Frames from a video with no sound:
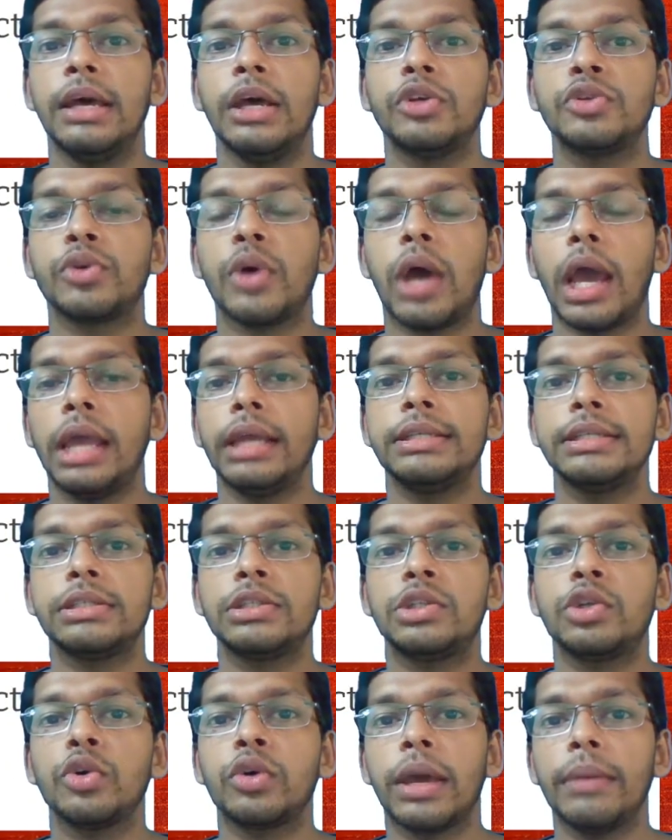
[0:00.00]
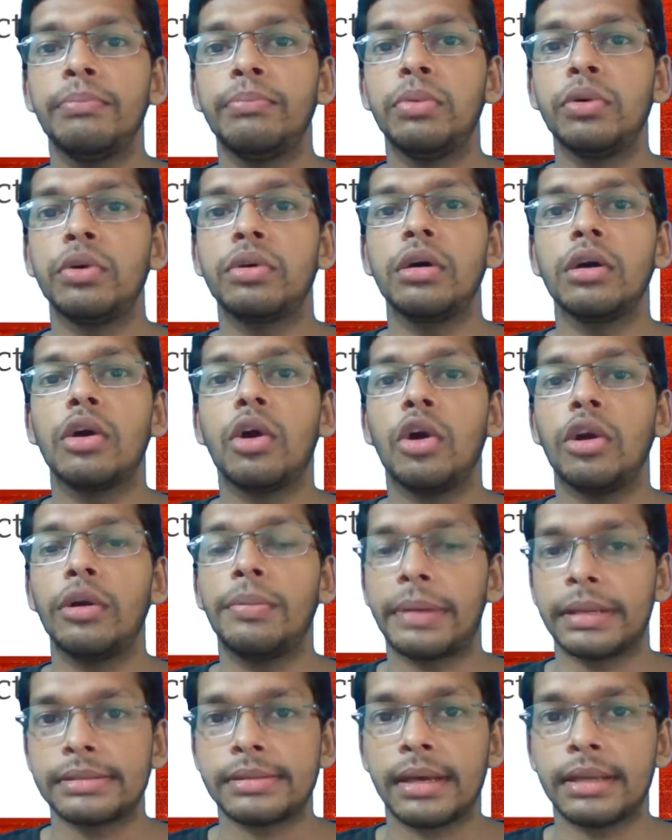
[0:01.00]
So I just took a book called
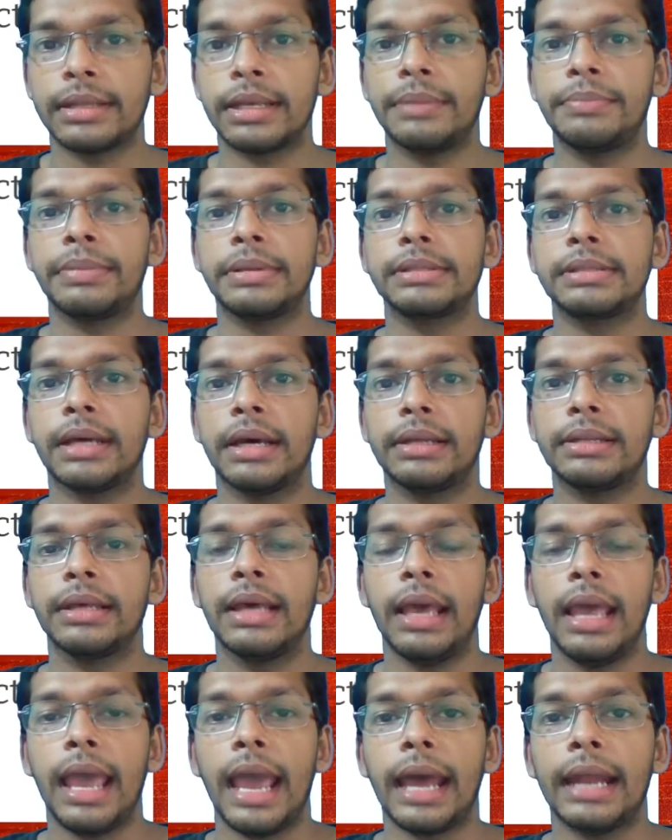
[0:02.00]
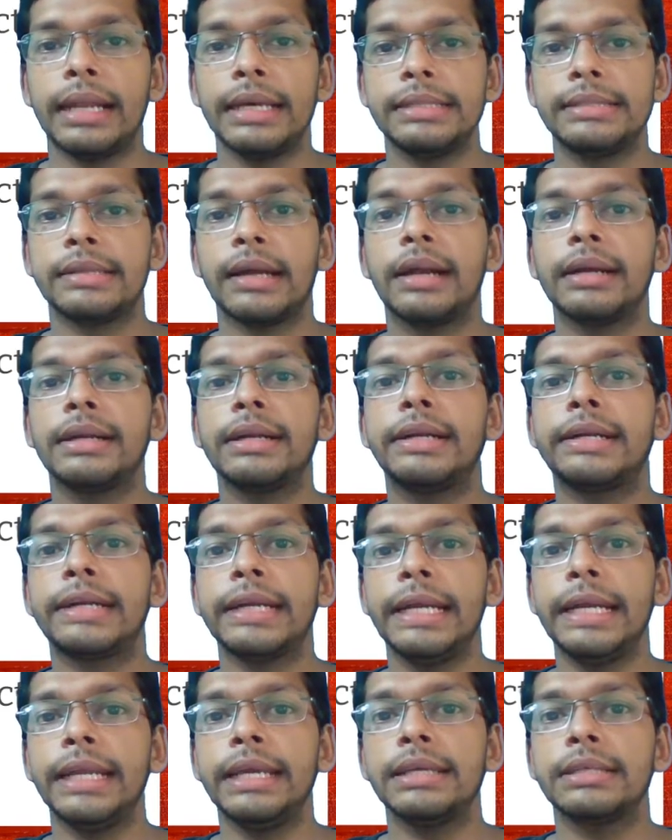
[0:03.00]
Prasad and Prasad, and I started
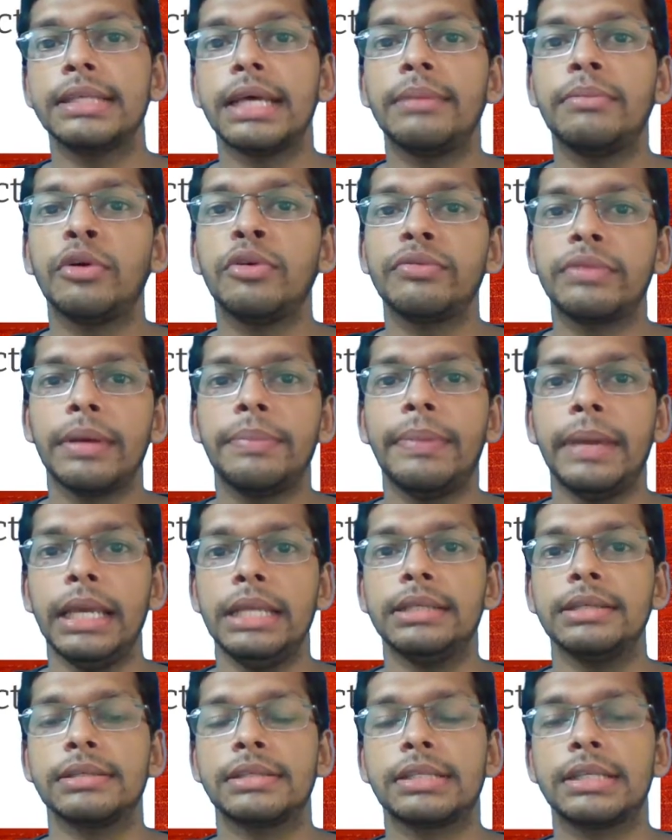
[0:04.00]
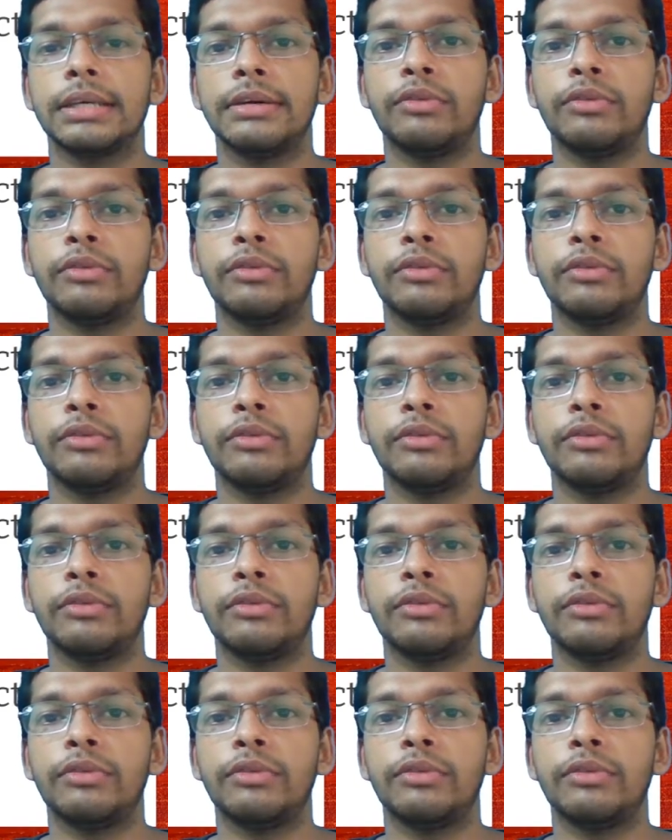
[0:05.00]
reading some of the pages.